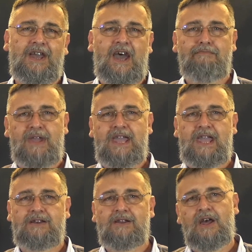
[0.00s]
A
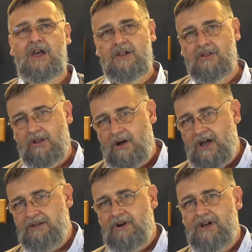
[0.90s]
man
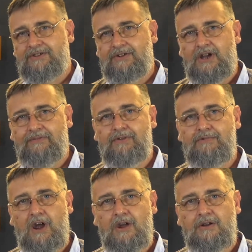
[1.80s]
lying by the side of the
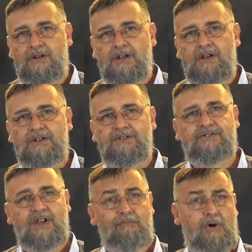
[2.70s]
road,
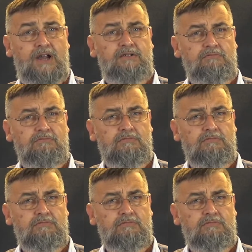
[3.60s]
someone,